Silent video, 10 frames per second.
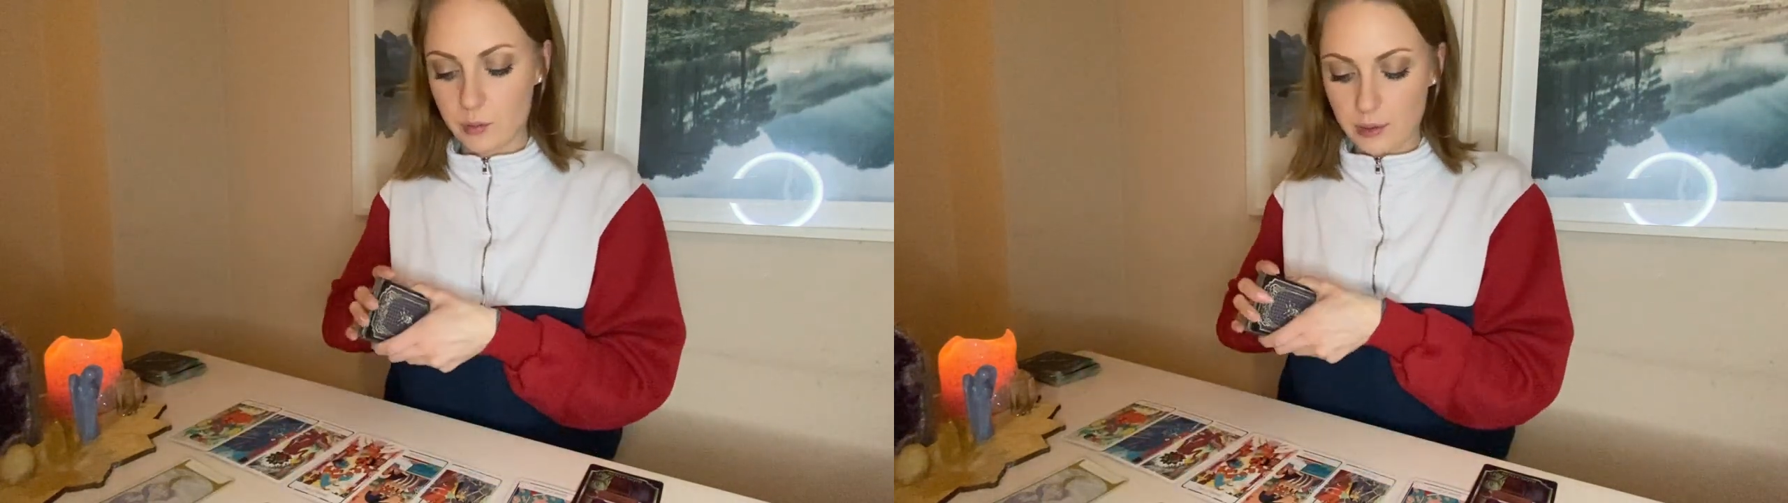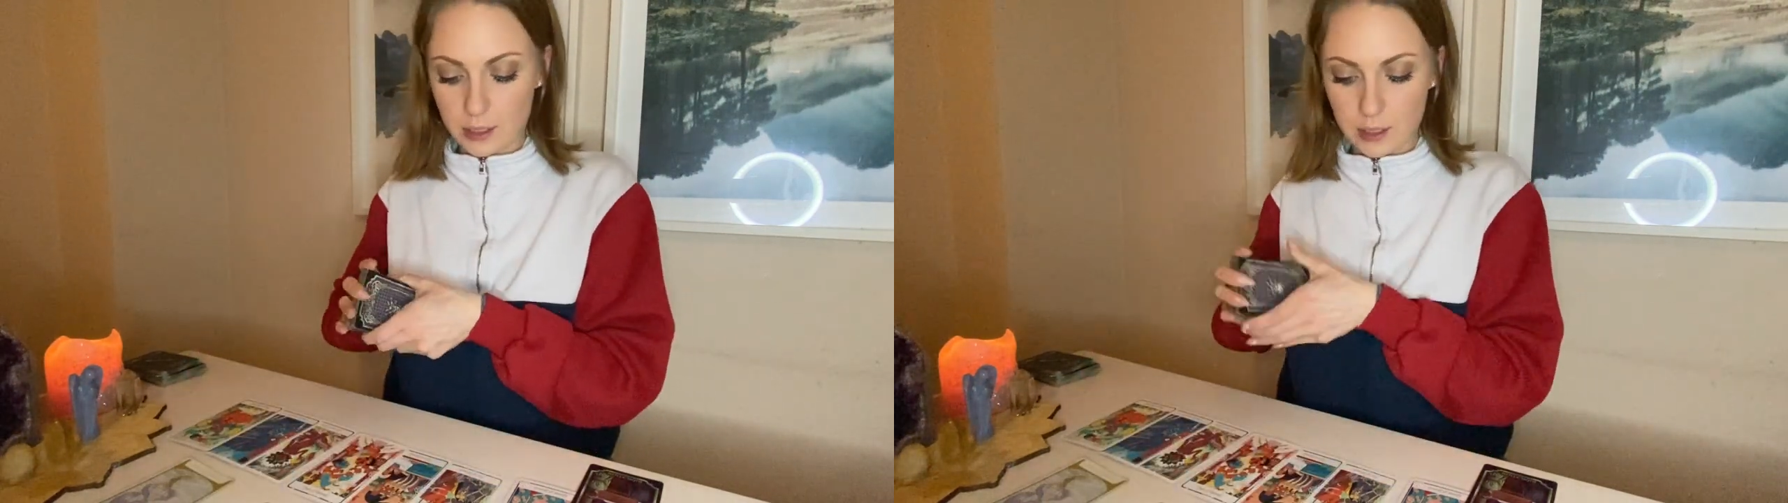
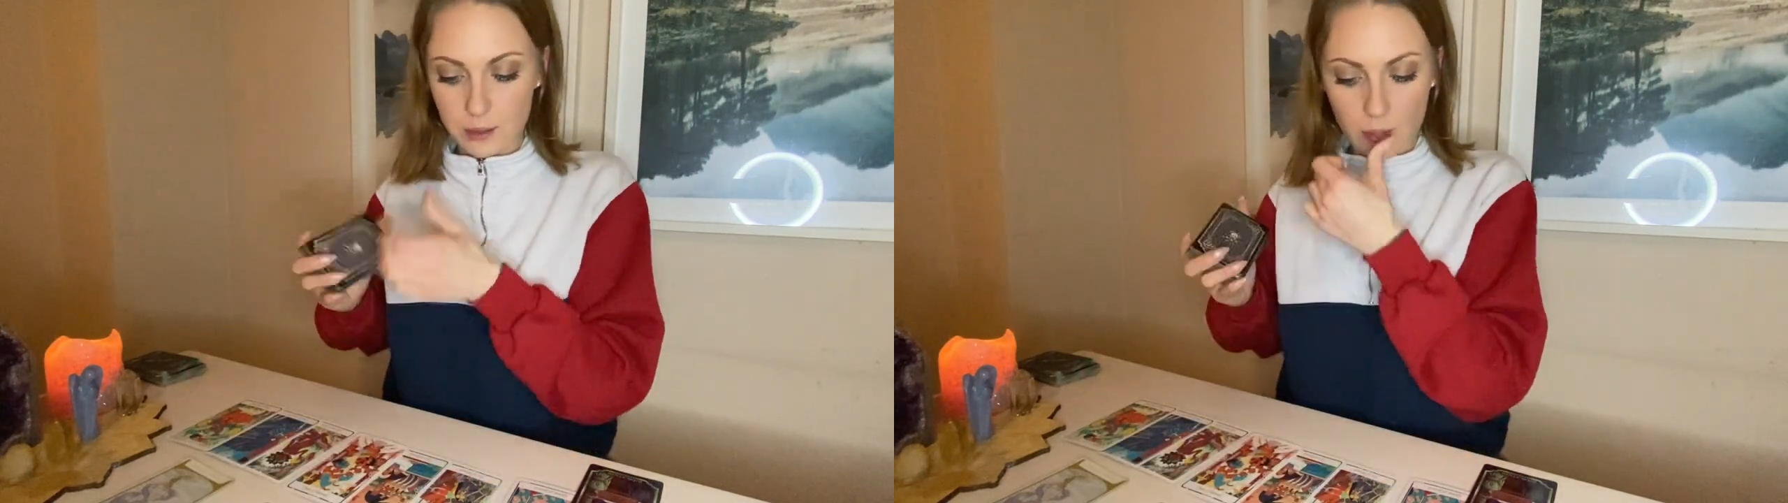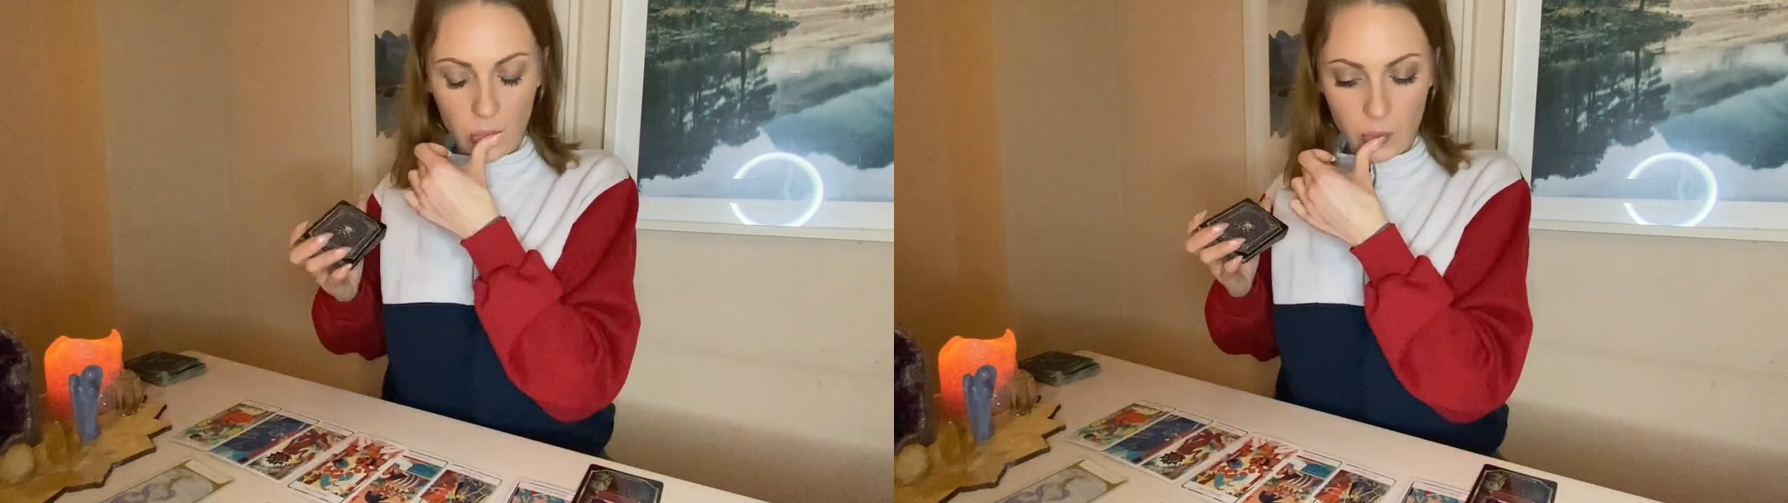getting.
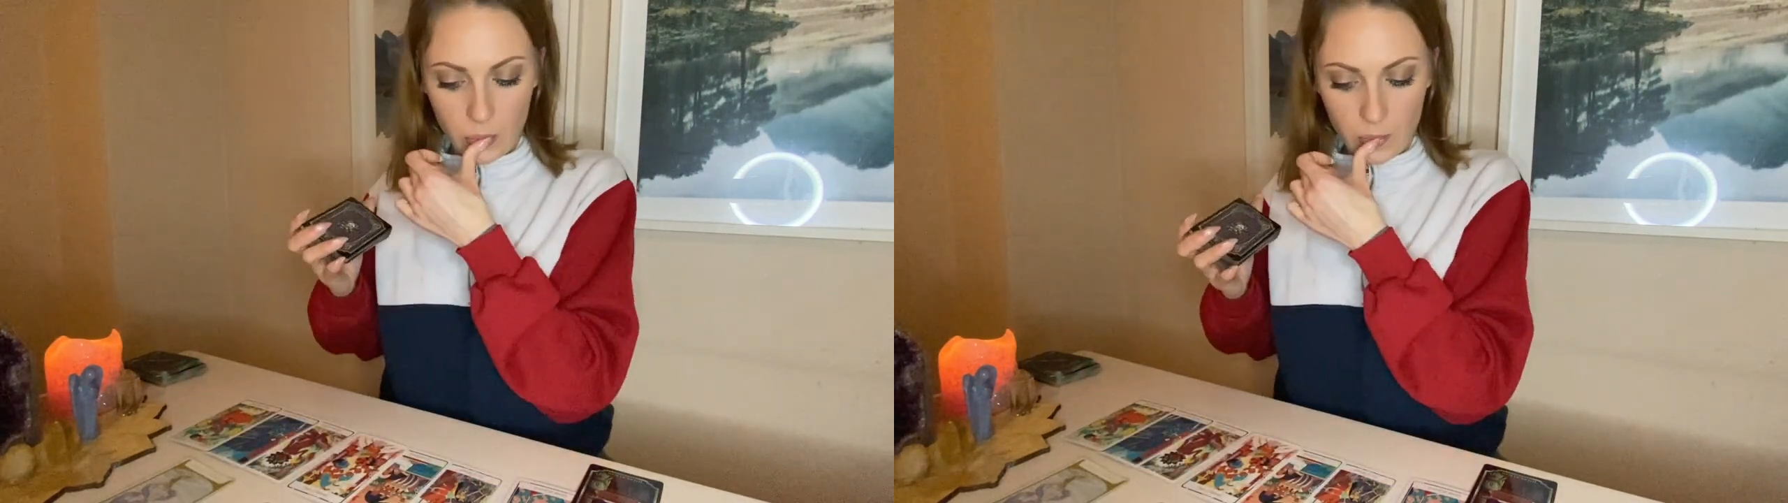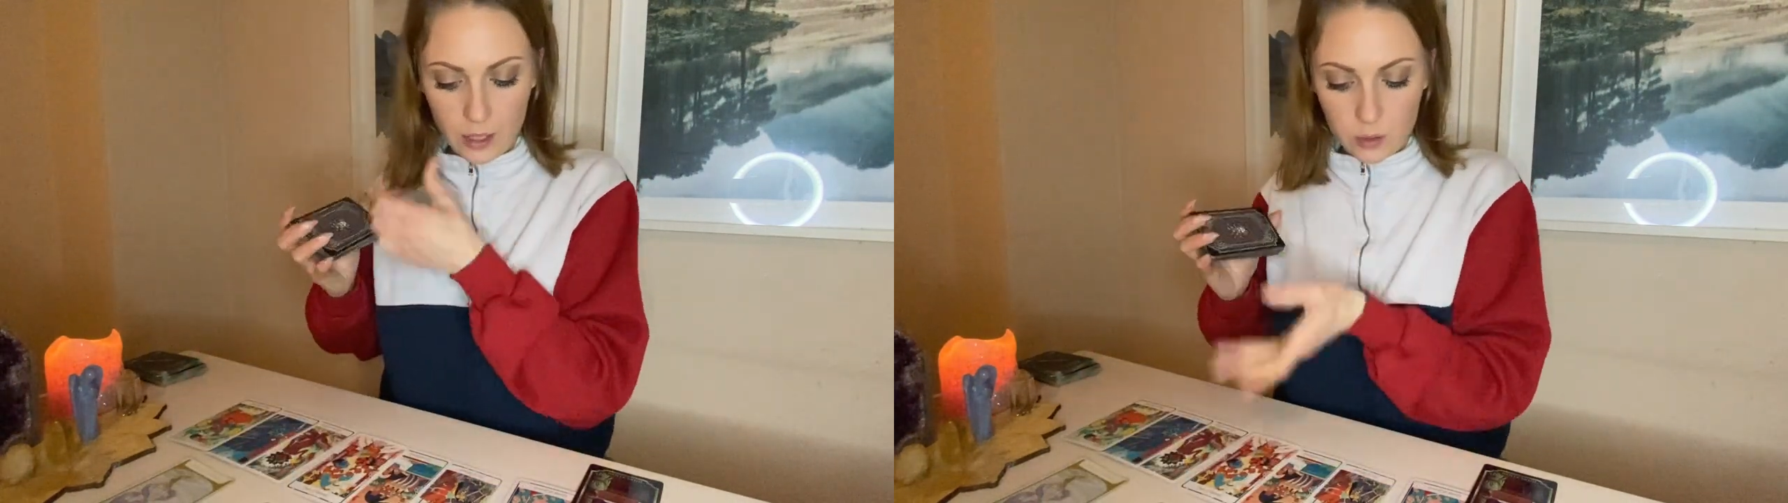
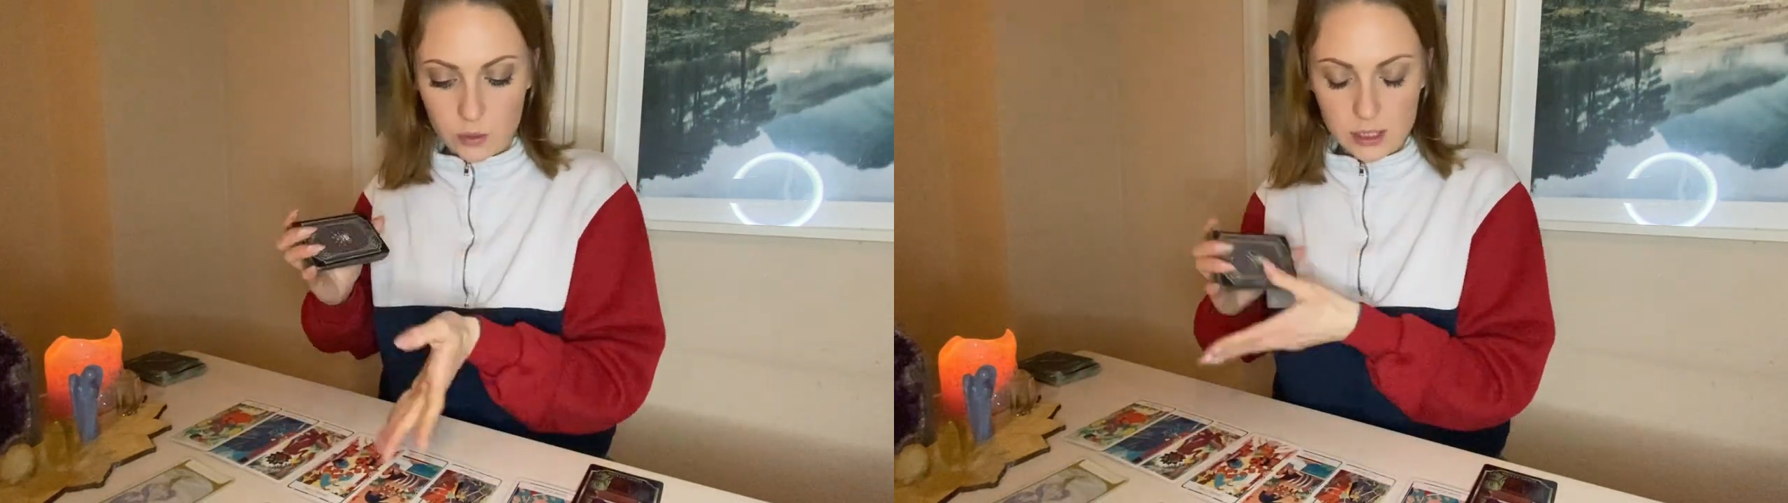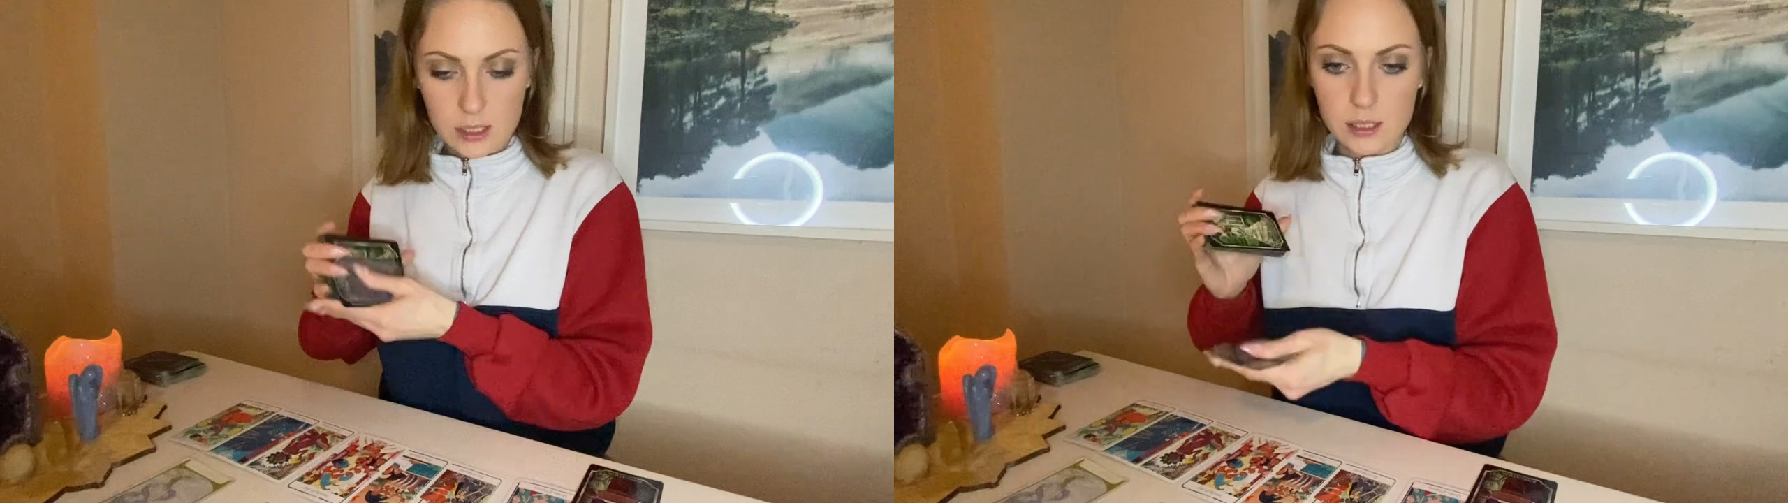
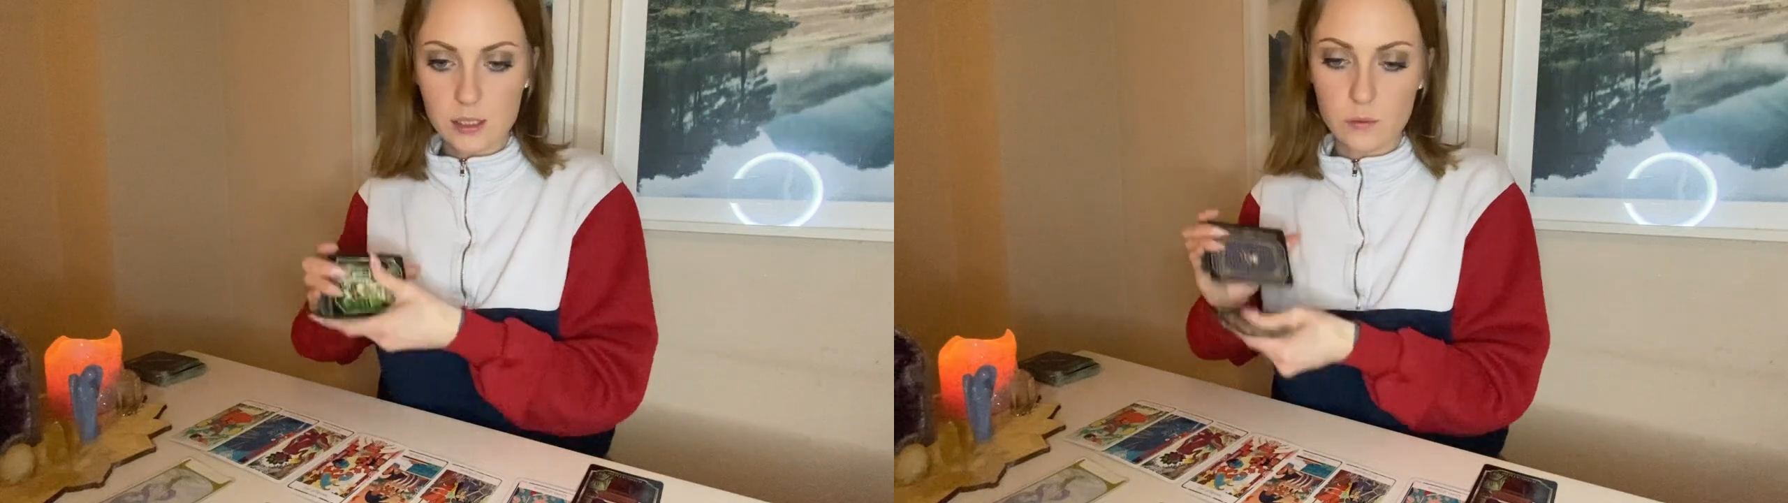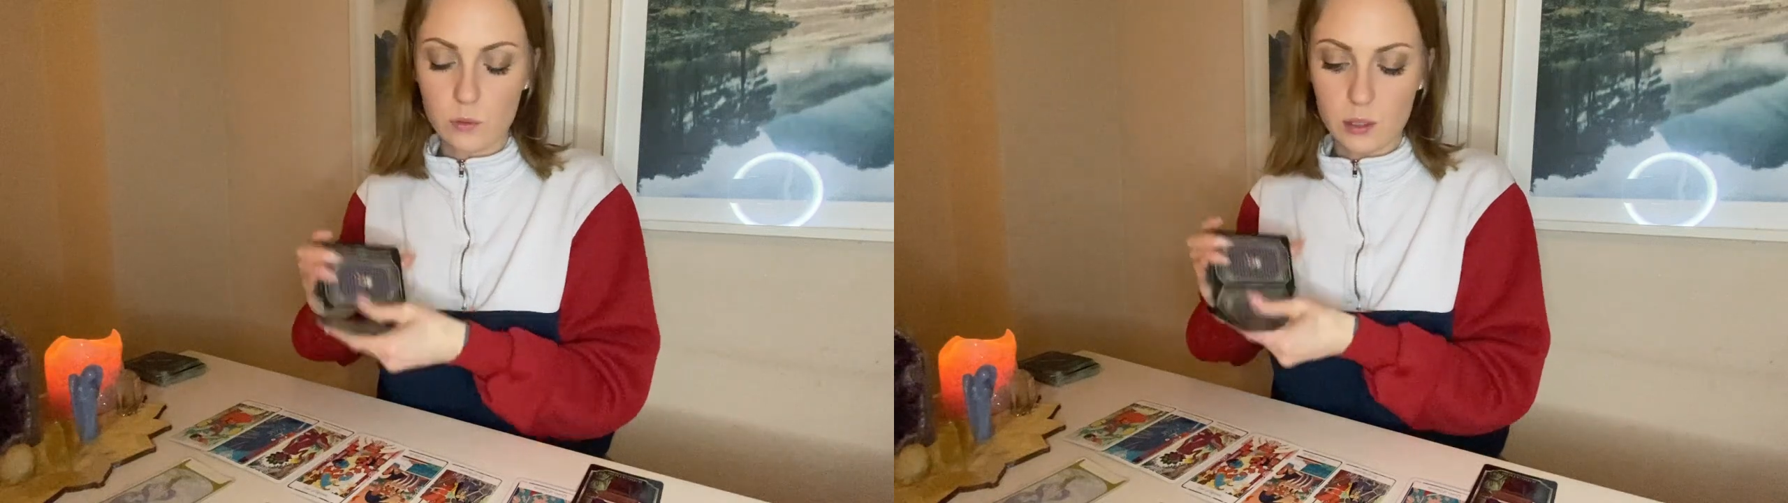What's the Six
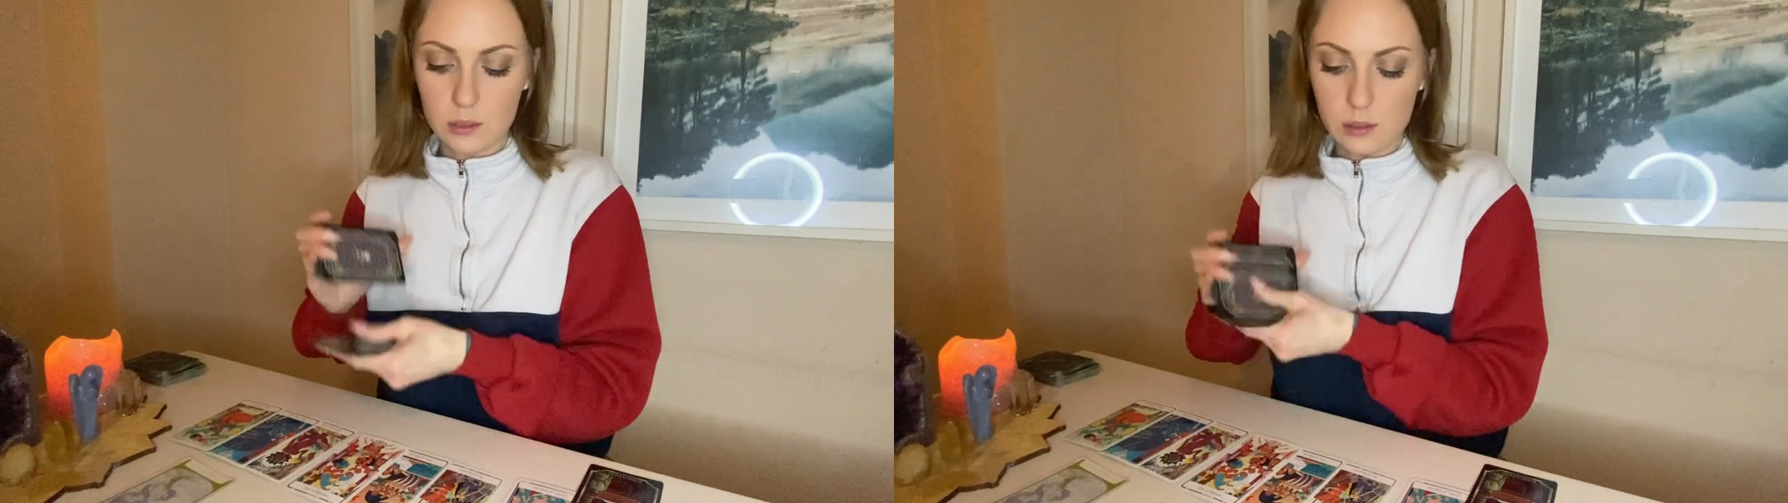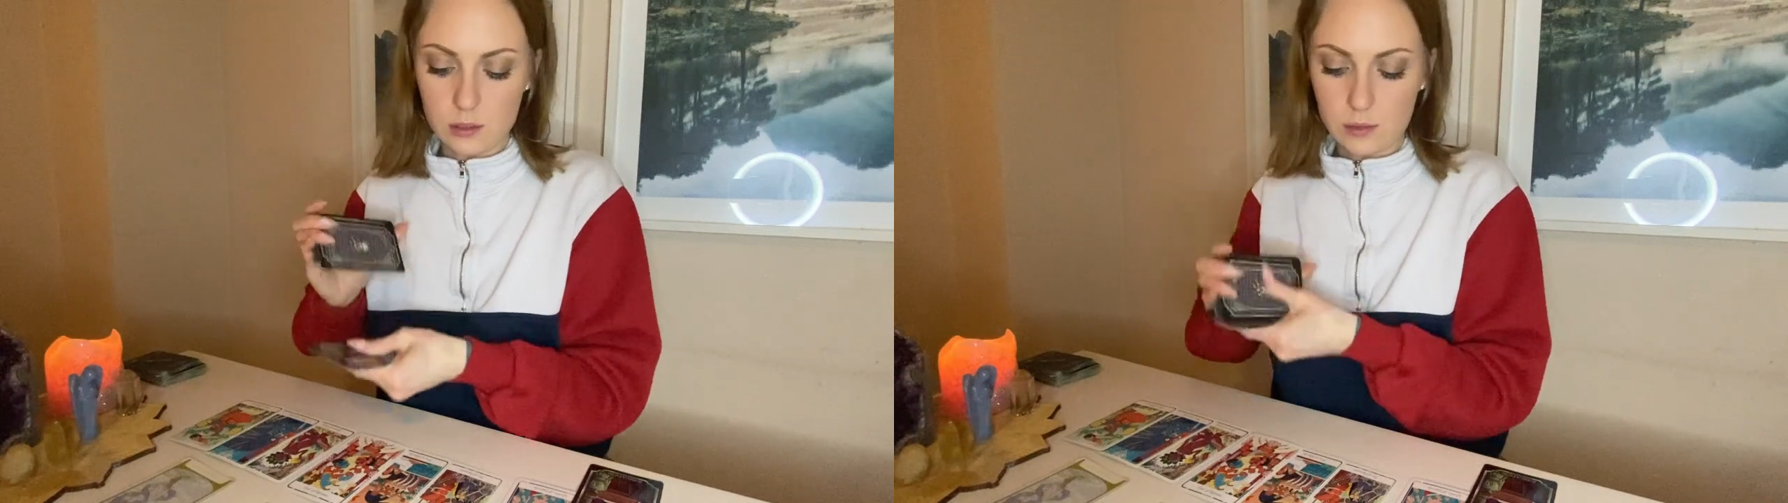of Wands?